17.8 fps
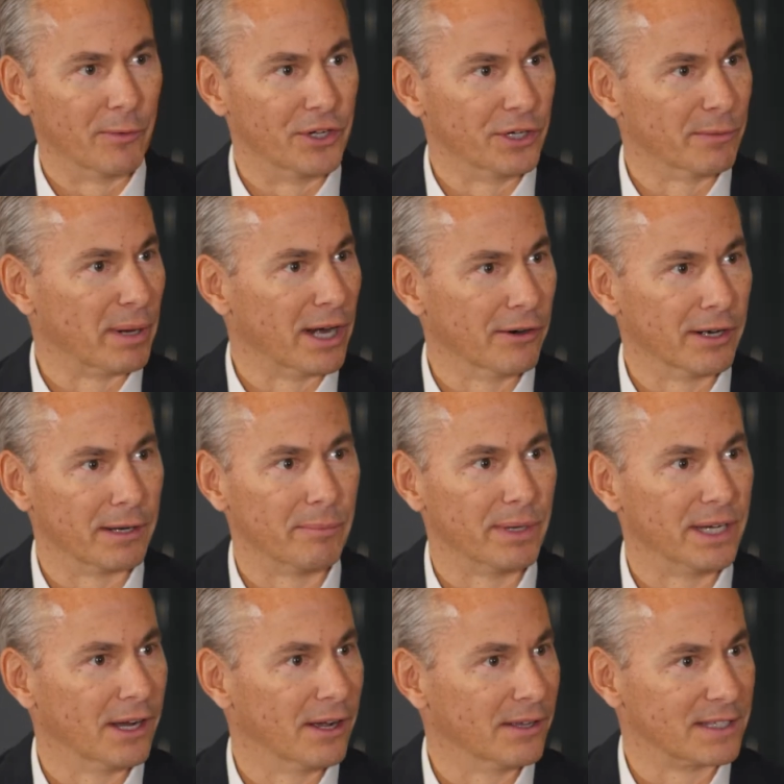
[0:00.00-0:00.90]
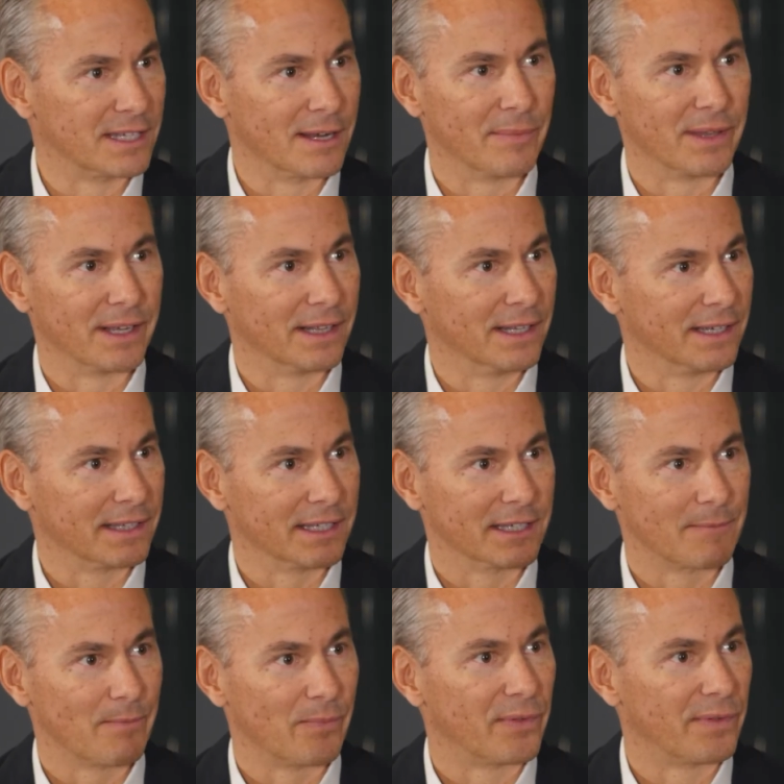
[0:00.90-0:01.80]
what would your pairing be on something like
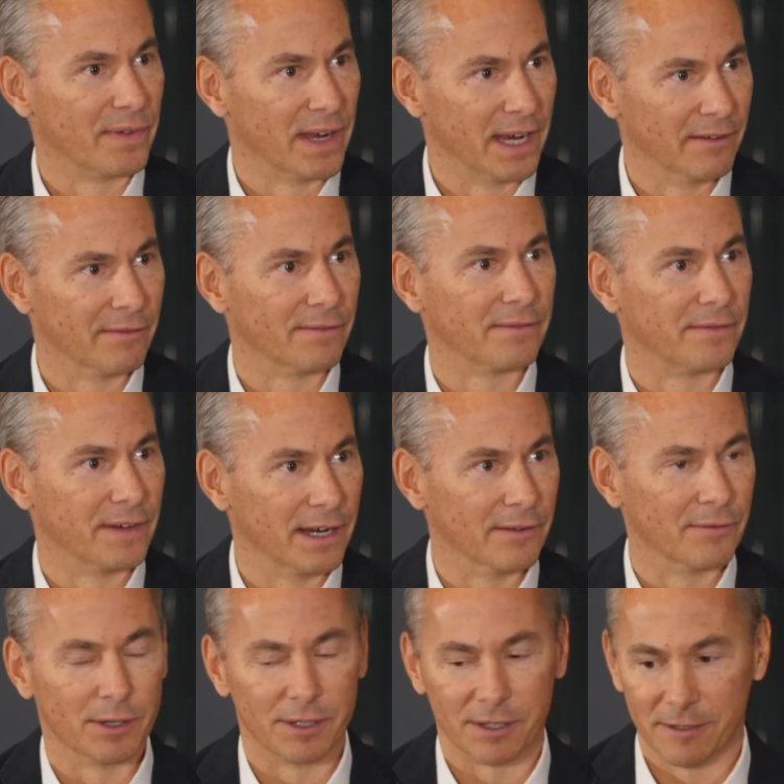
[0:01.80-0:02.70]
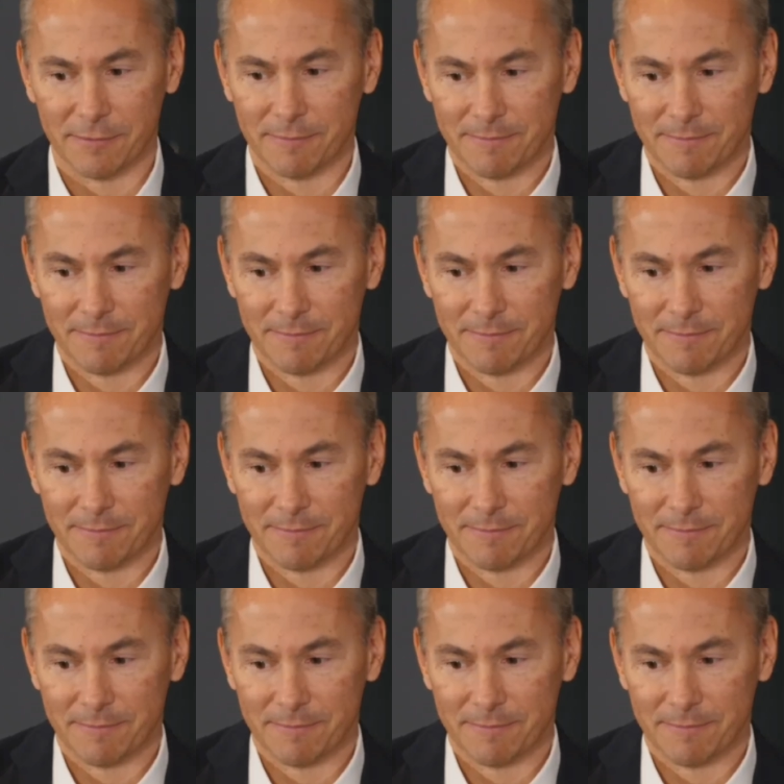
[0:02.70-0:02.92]
this? Favored.